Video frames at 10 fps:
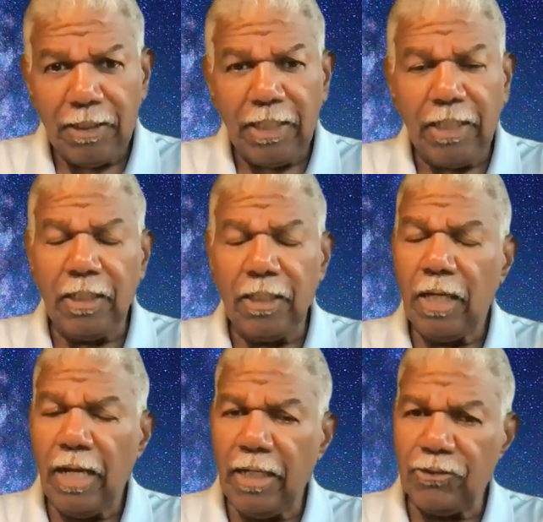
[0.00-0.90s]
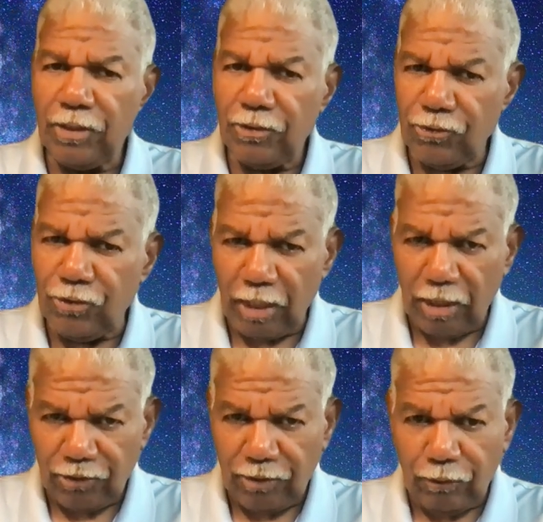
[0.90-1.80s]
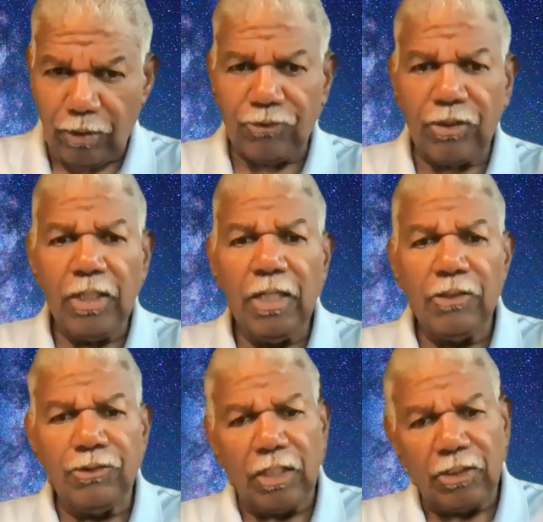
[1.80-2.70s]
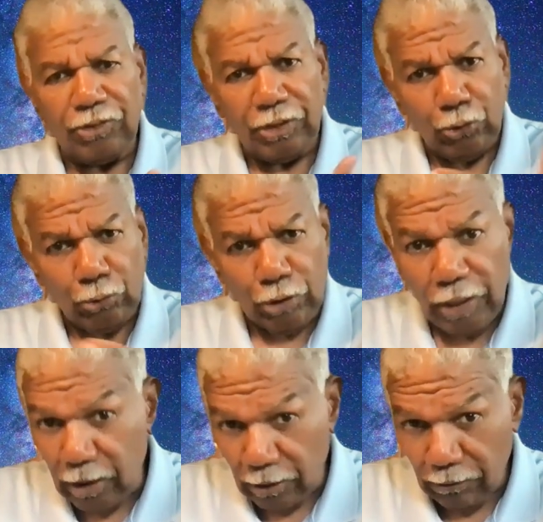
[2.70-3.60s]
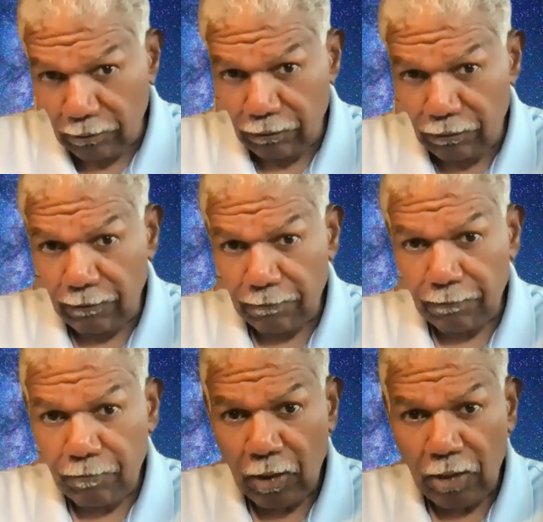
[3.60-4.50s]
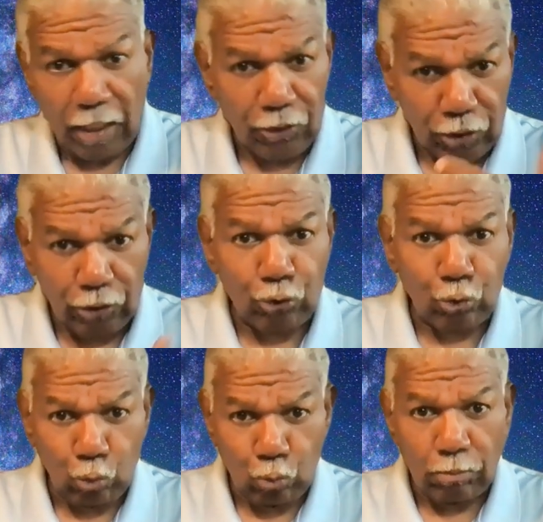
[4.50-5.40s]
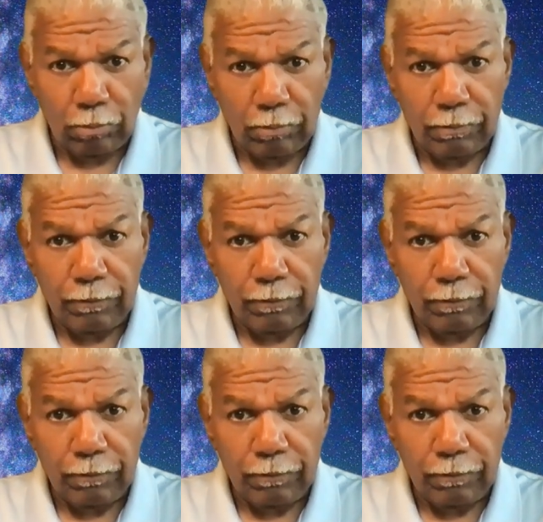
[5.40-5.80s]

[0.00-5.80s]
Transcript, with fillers: He has His jealousy for us jealousy to give, not to consume,